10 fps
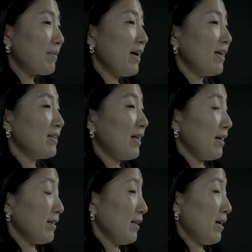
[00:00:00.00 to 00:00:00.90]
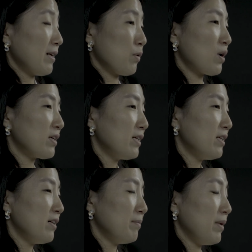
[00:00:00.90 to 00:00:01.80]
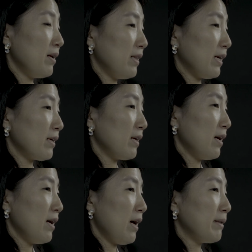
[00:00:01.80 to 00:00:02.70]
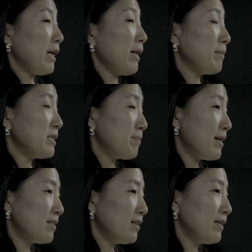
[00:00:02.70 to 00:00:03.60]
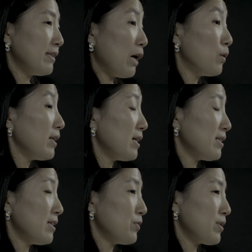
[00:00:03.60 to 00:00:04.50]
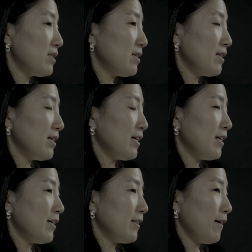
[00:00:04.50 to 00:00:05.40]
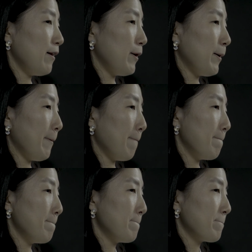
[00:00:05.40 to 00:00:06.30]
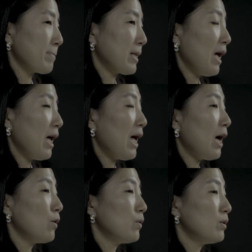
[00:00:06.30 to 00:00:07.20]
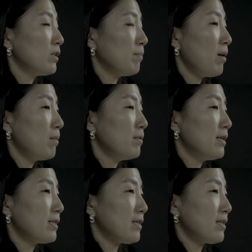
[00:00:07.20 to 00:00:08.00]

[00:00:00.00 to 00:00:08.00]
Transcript: and like working it up, like, and, and I'm especially nowadays interested in um, how the public